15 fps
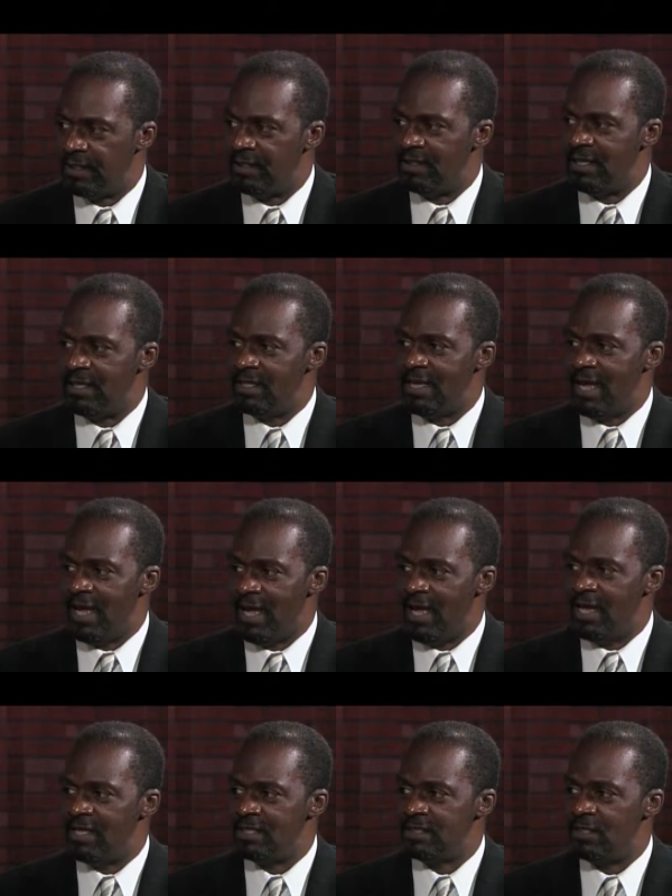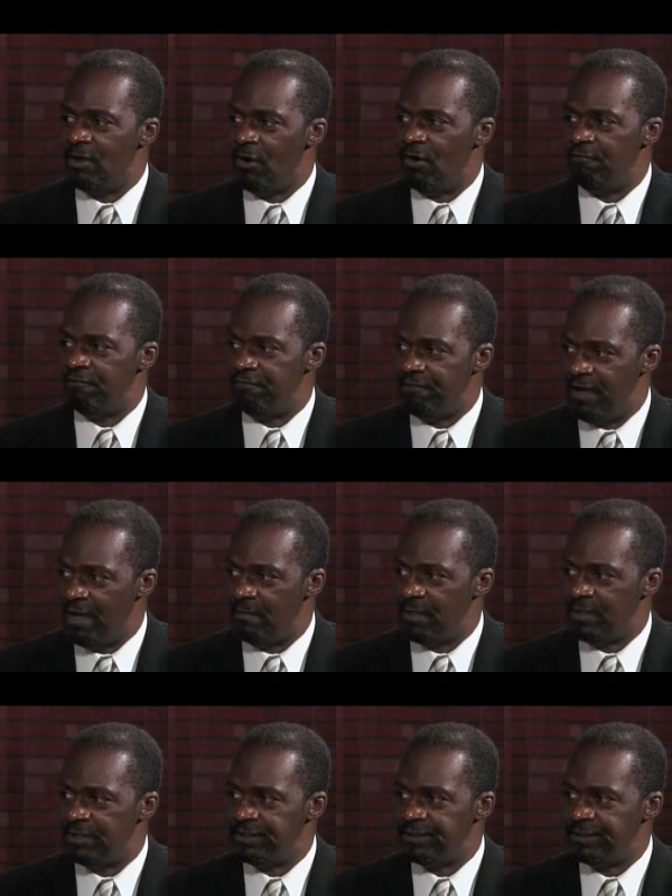that it has on
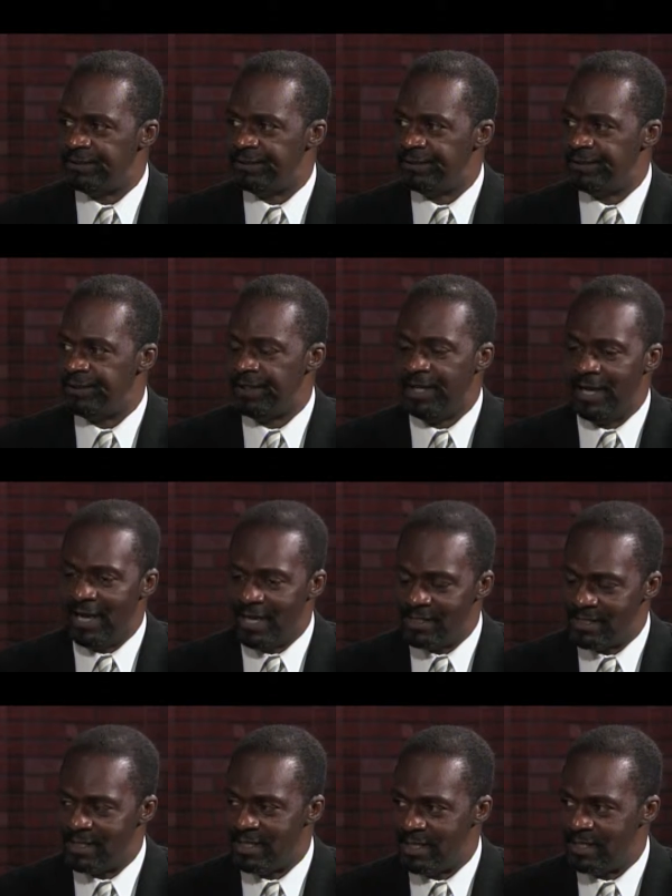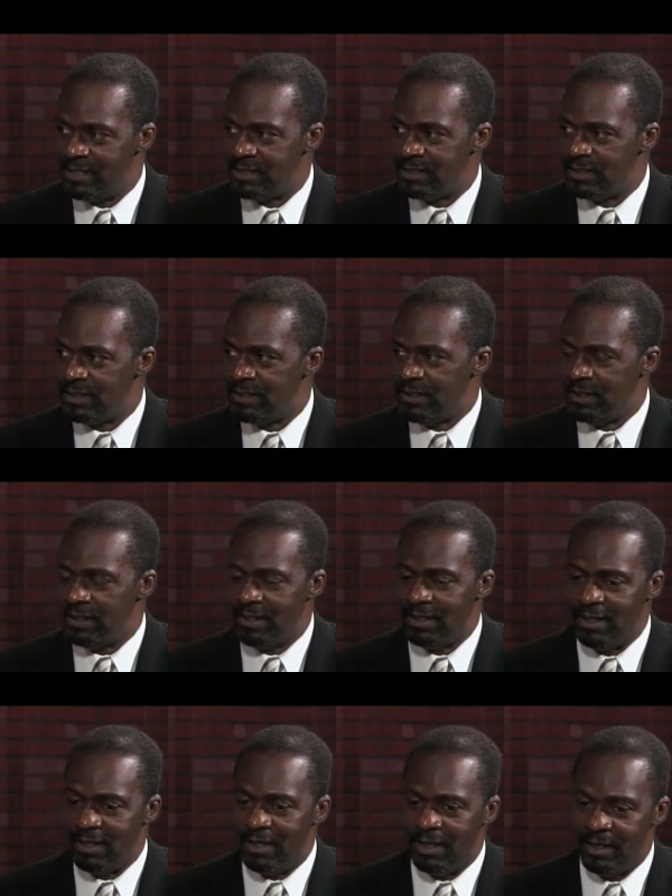families and kids,
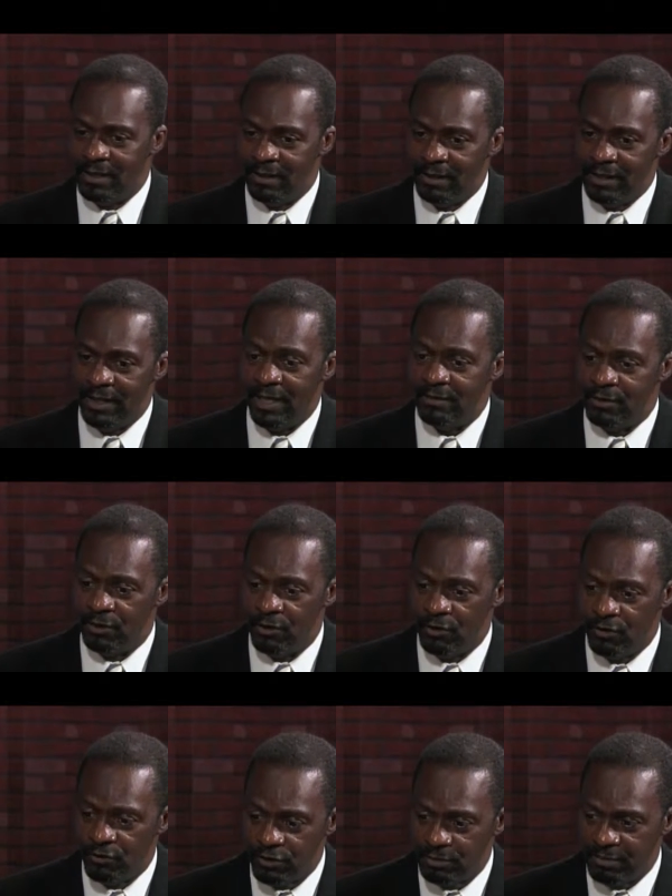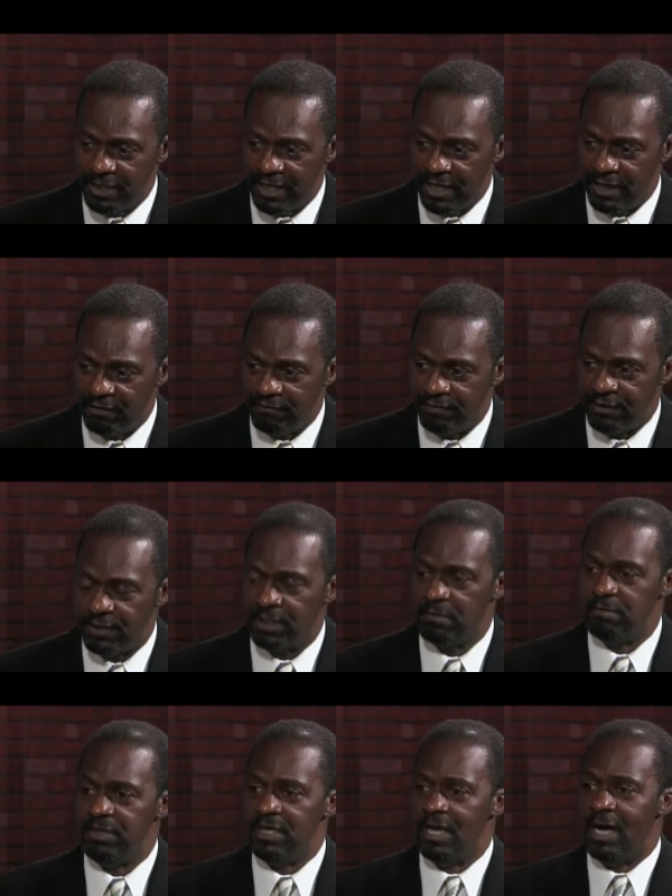and that learned behavior
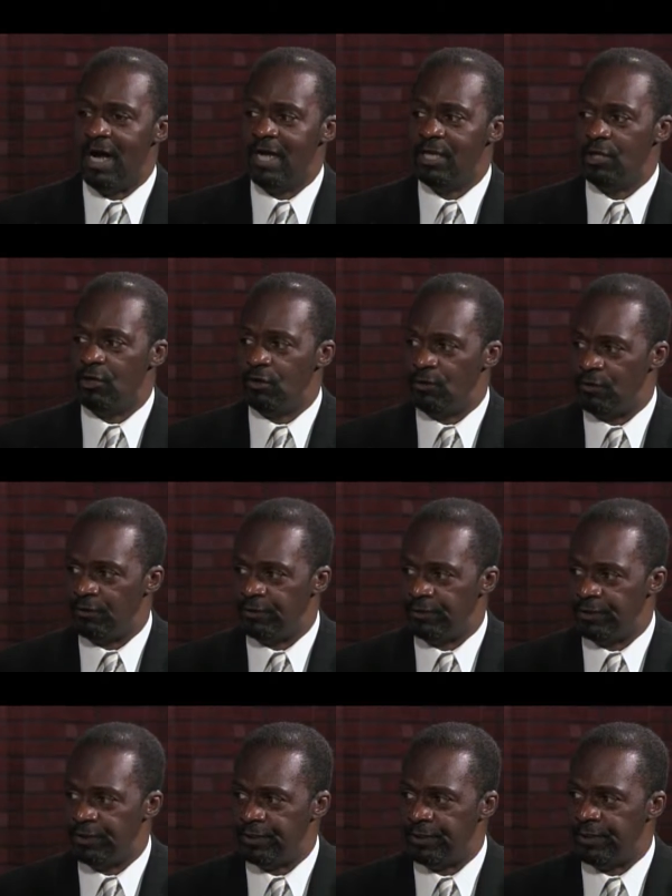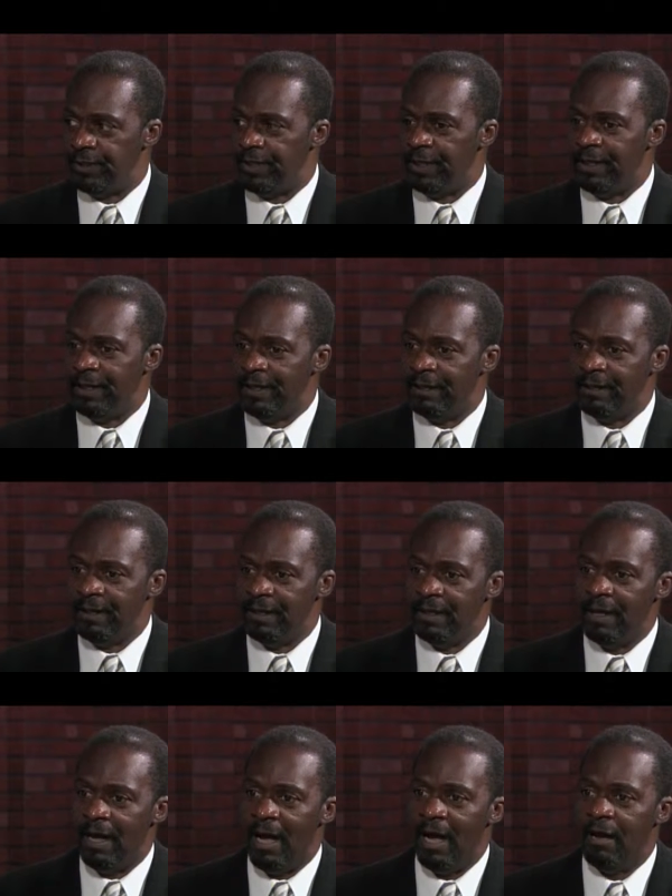can be unlearned.
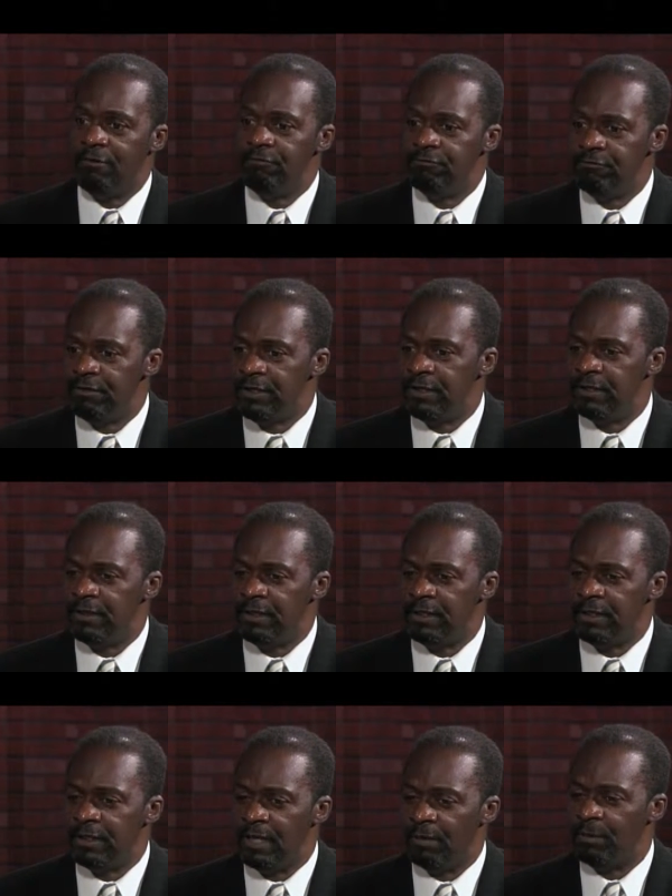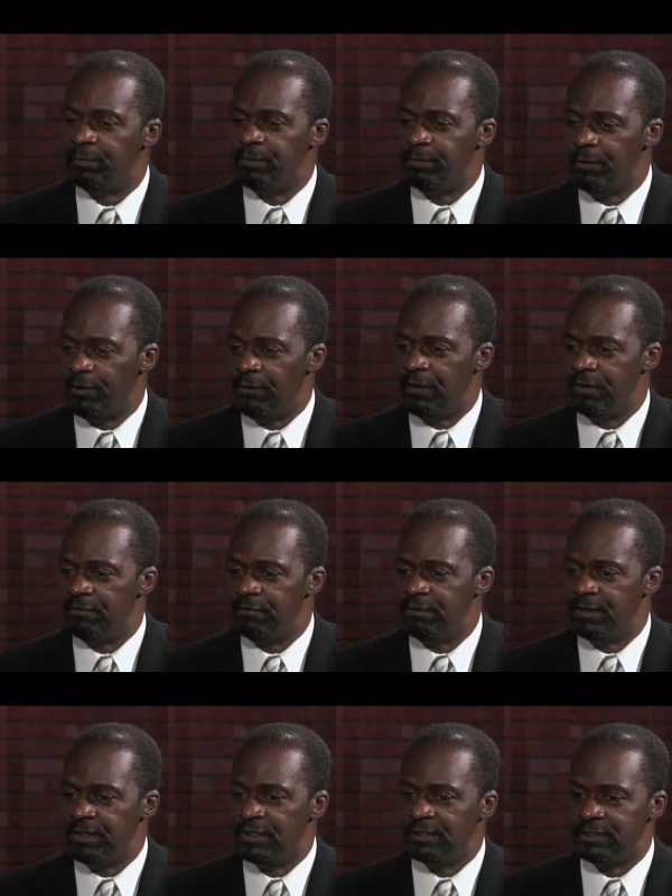And I'm a proponent of it
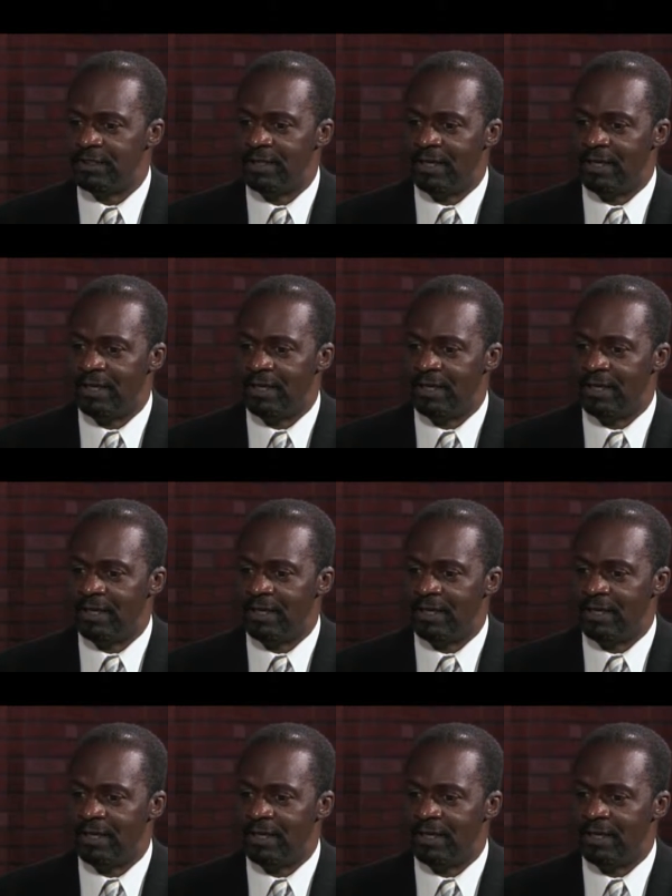because